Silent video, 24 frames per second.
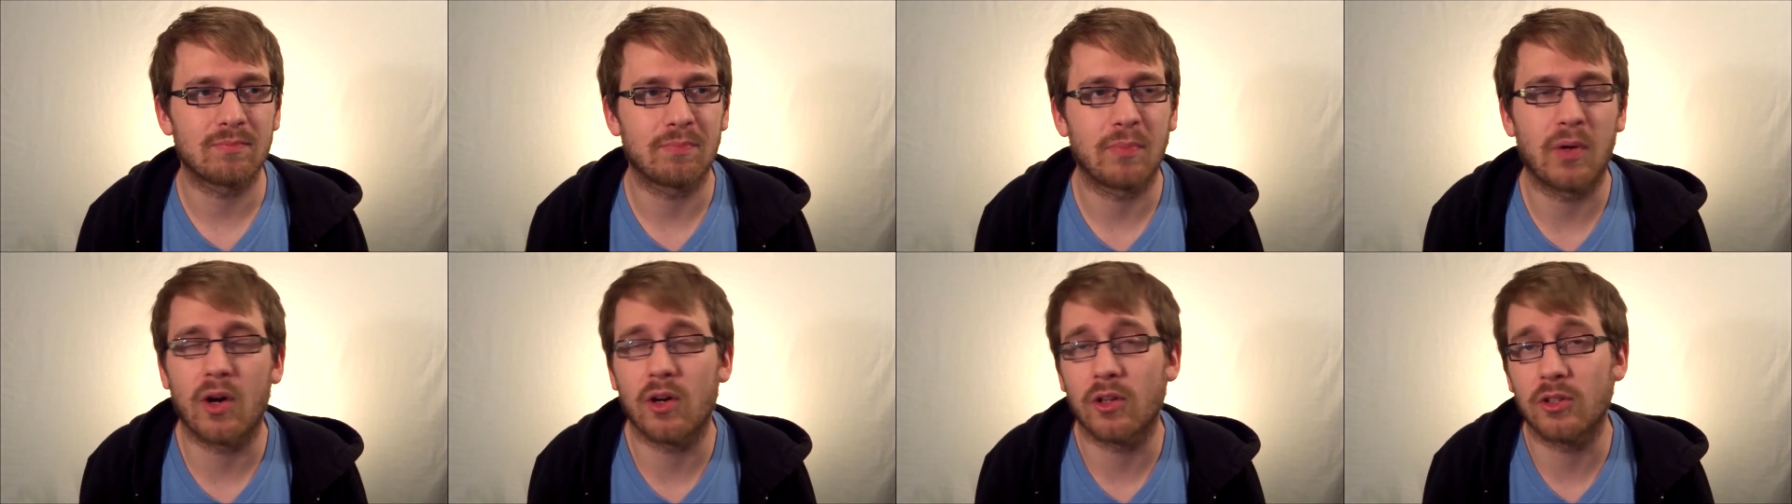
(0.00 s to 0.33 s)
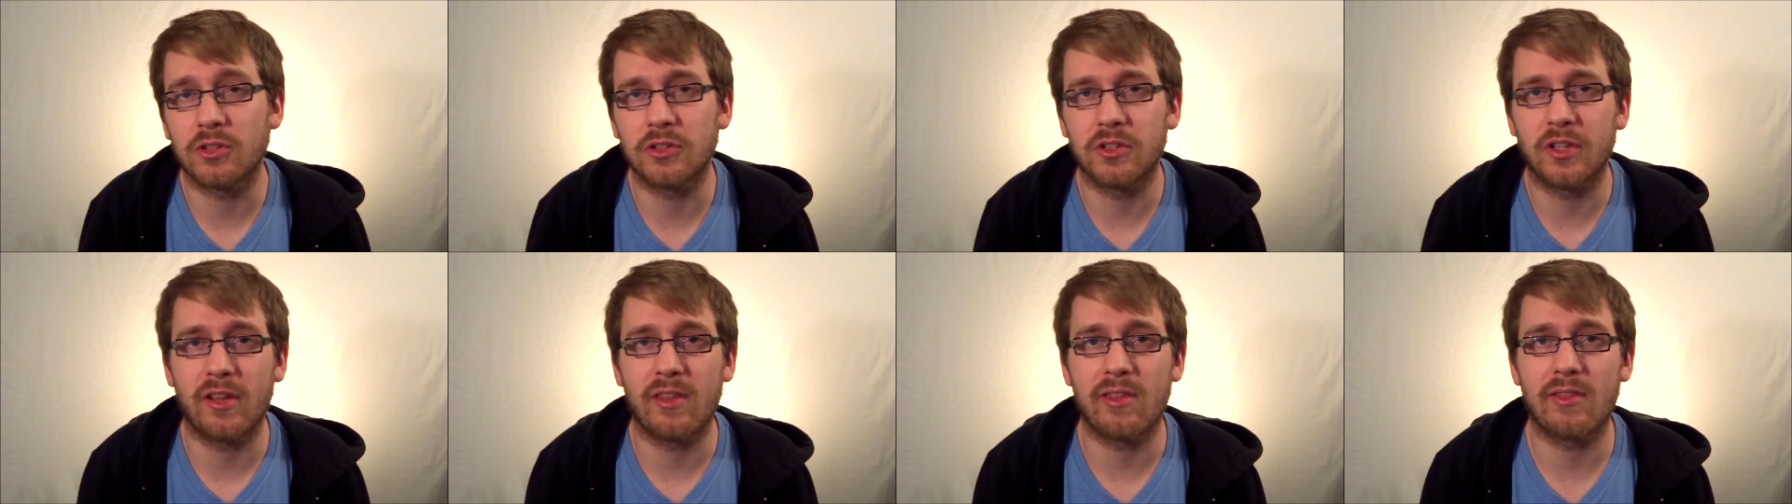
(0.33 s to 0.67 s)

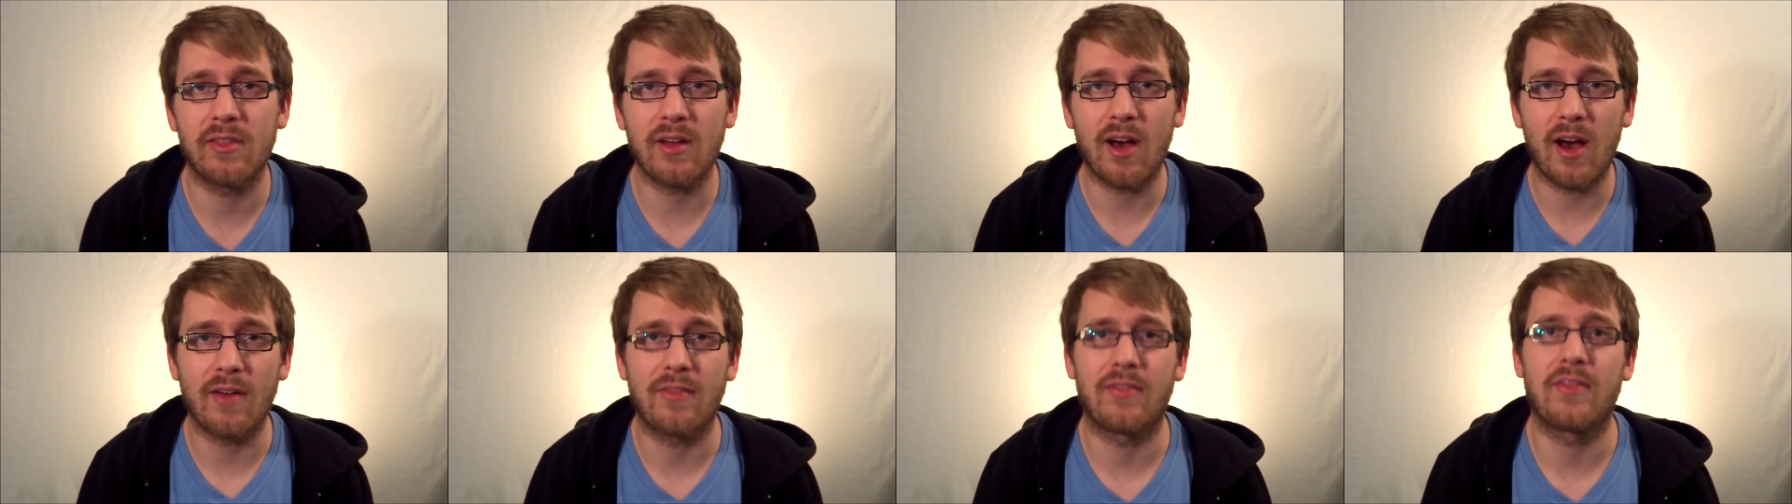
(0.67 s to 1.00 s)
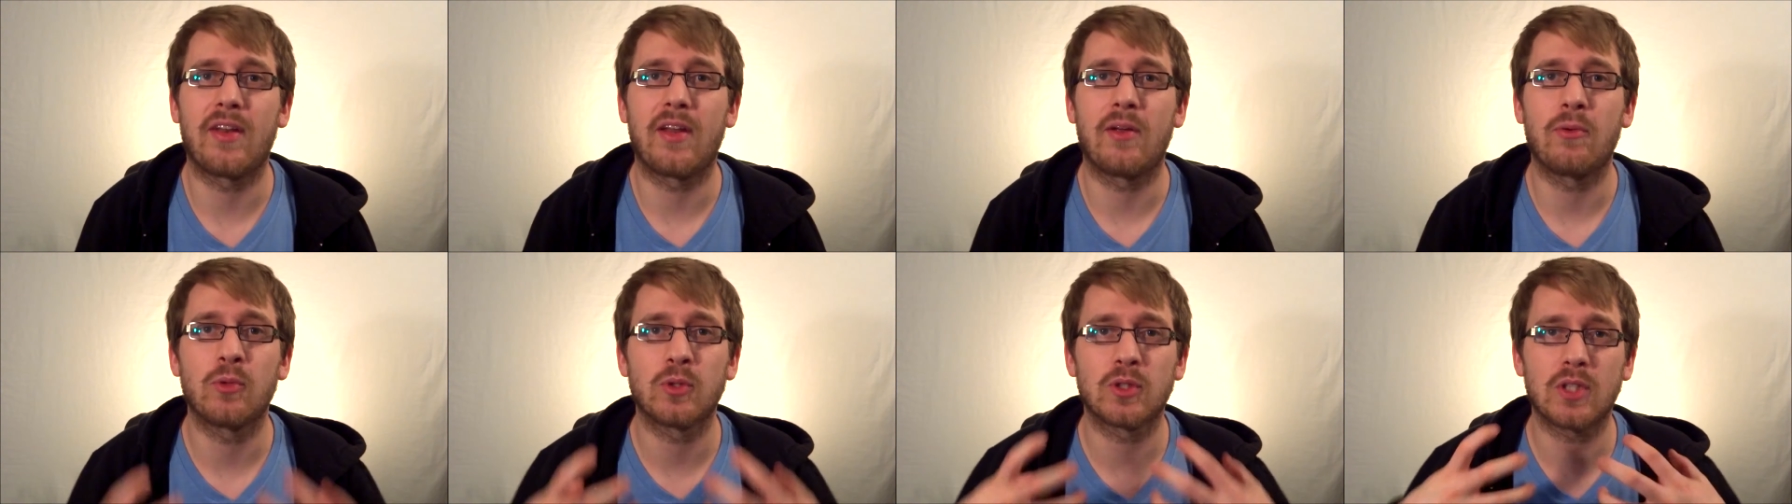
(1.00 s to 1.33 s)
partially thought that
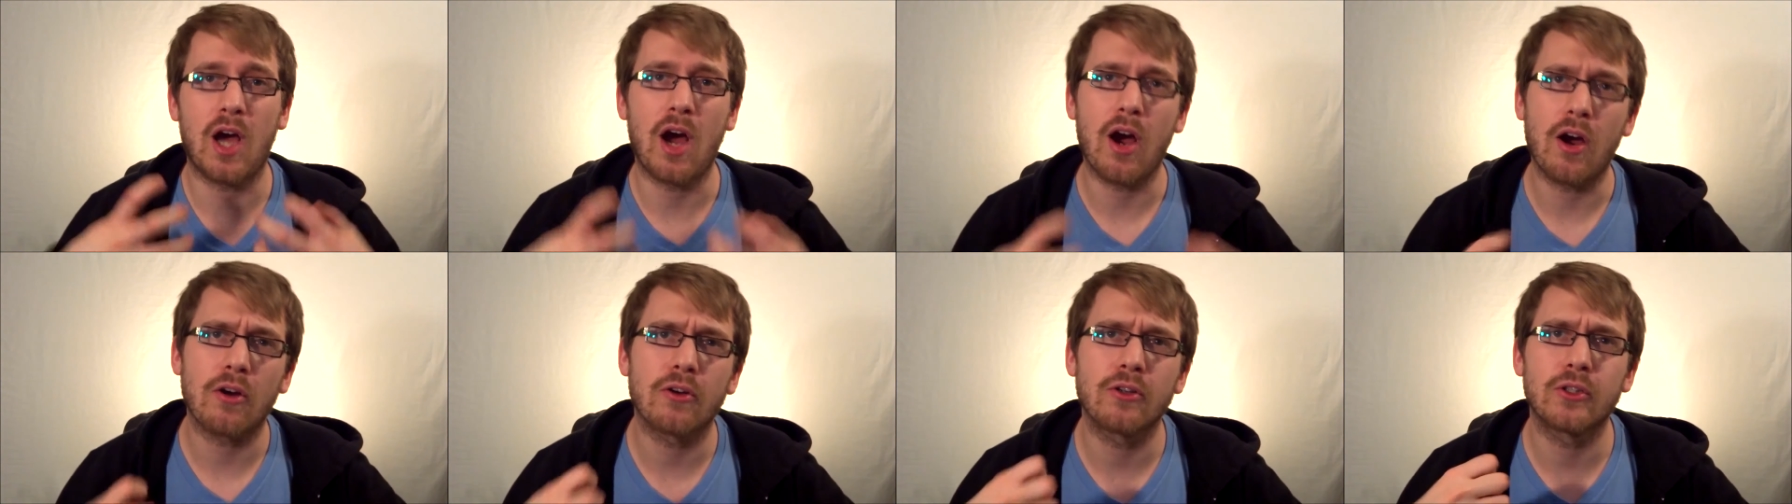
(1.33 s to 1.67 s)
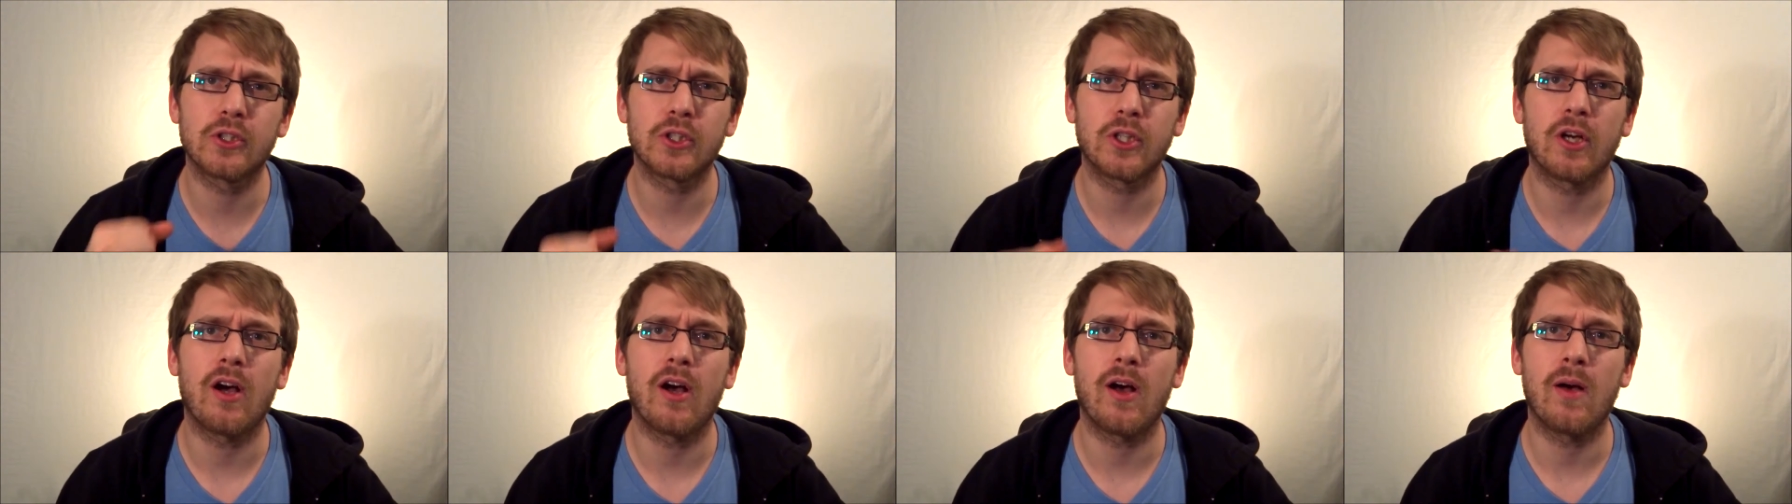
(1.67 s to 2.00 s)
it was our
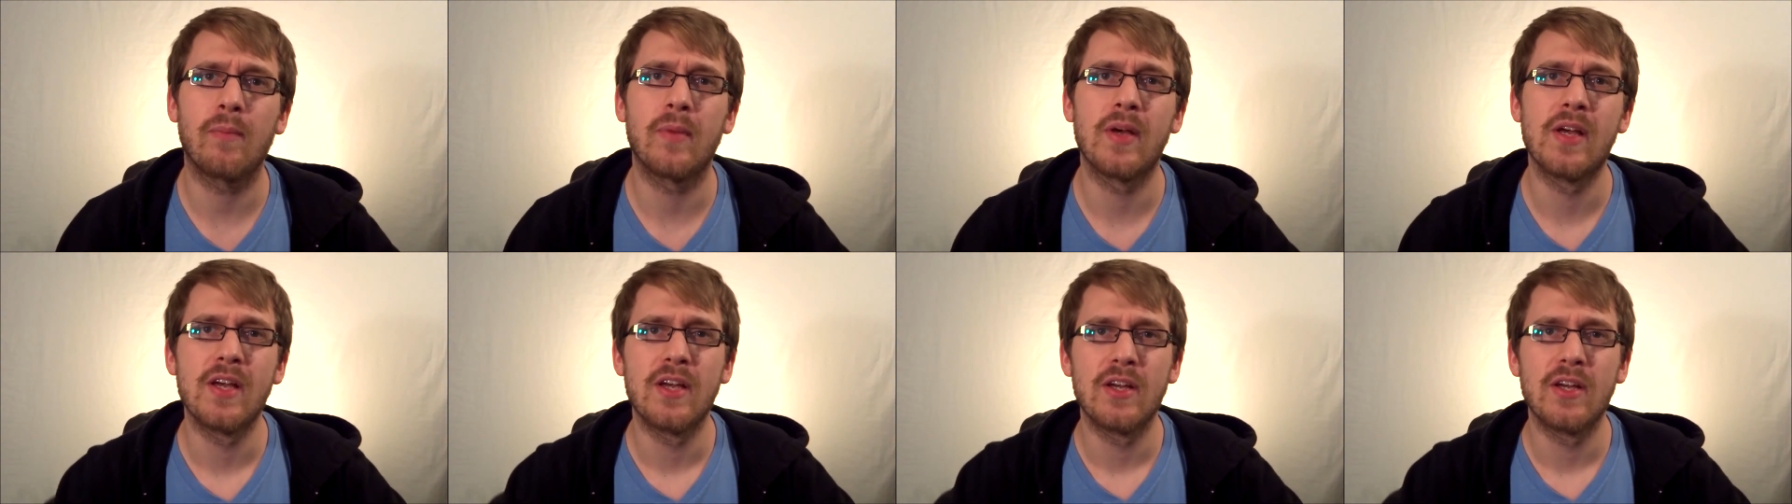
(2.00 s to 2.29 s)
job